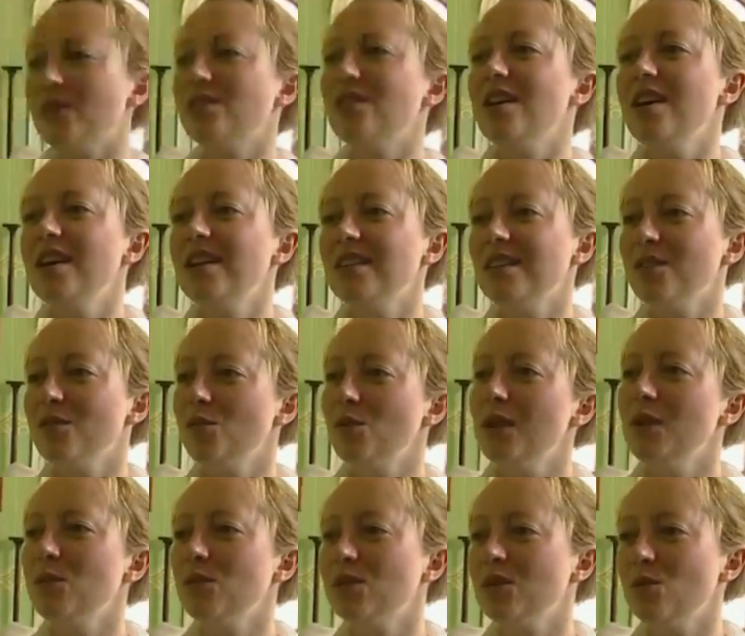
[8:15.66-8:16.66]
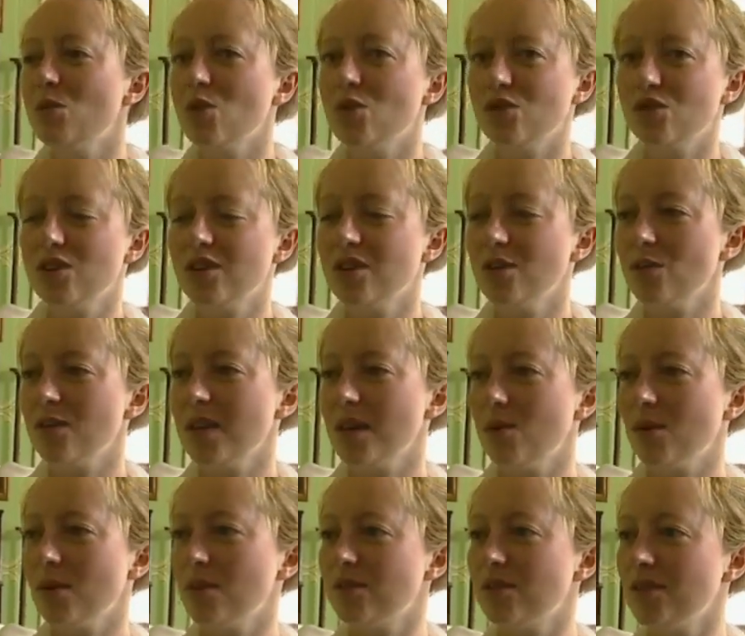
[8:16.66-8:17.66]
outside and I really wanted to watch what
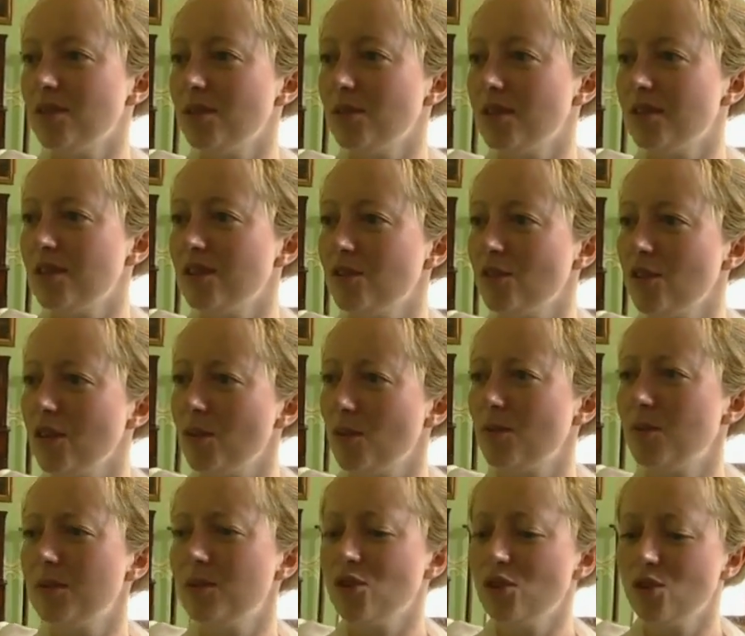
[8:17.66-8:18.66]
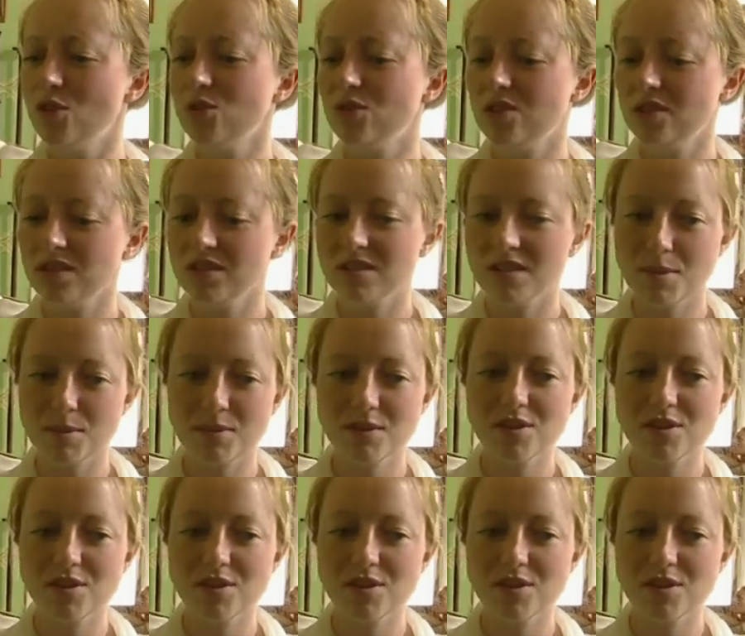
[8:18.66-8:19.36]
they were up to. I just feel like we've been told to come